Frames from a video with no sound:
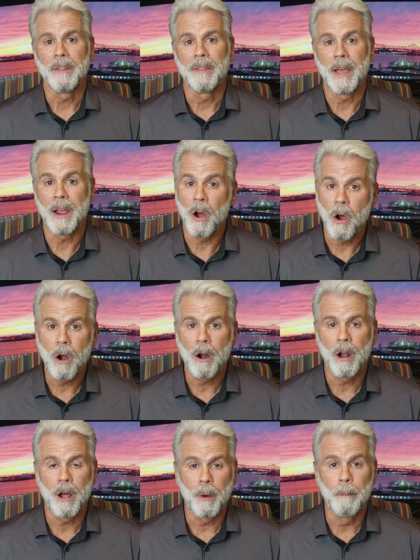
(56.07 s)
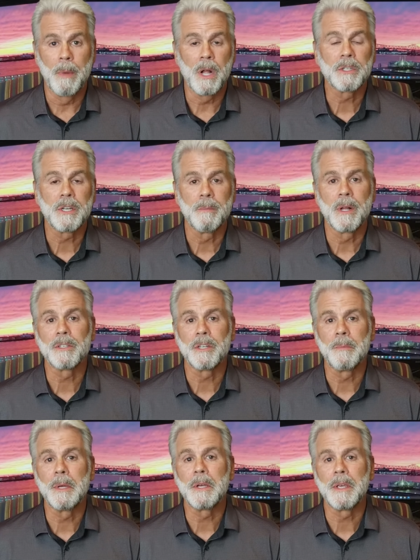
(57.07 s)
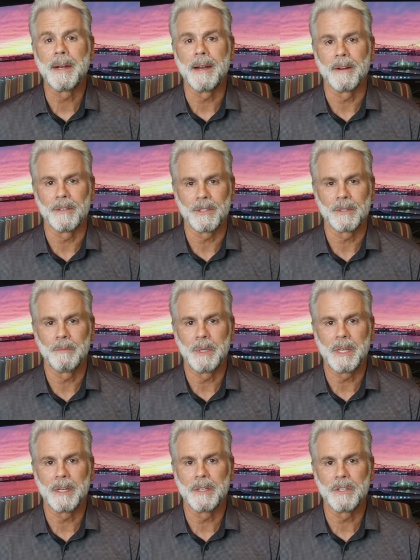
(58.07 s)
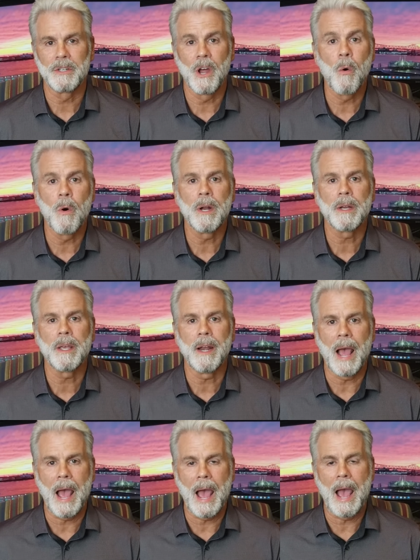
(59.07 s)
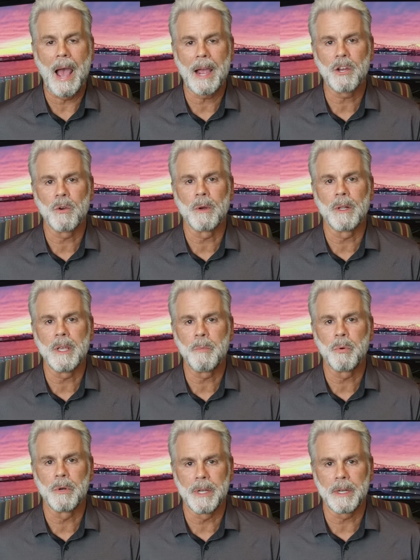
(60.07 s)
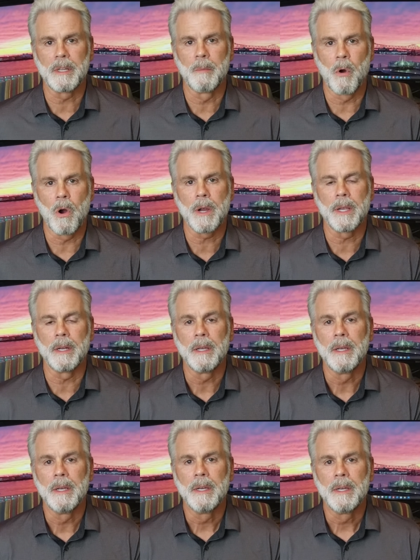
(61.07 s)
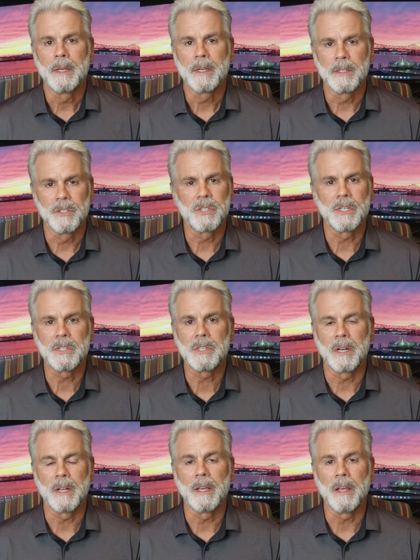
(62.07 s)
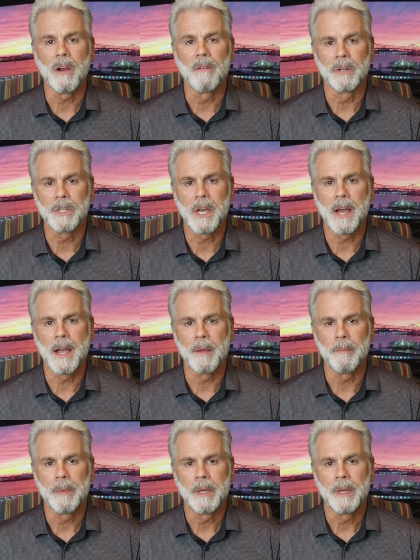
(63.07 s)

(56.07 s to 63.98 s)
they are multi multi billionaires because no one can accurately predict the market consistently over time.